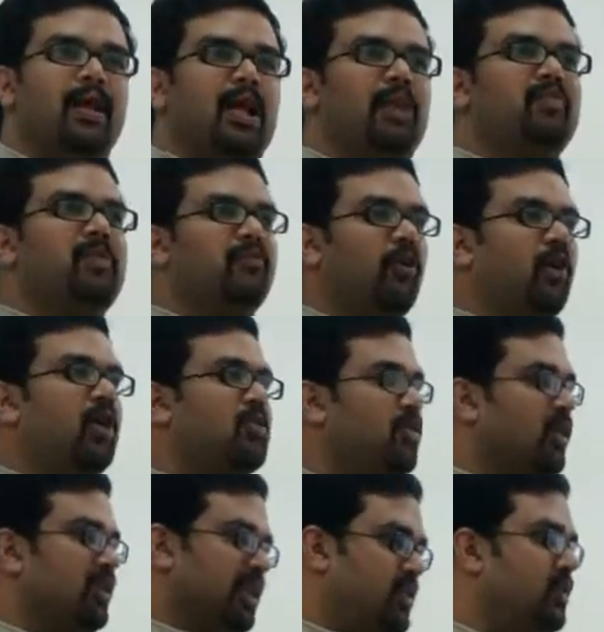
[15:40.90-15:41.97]
Let me focus
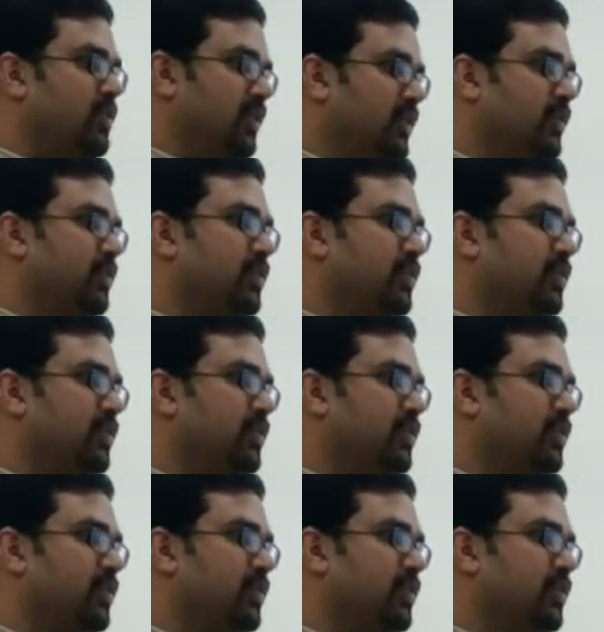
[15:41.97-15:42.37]
on these two.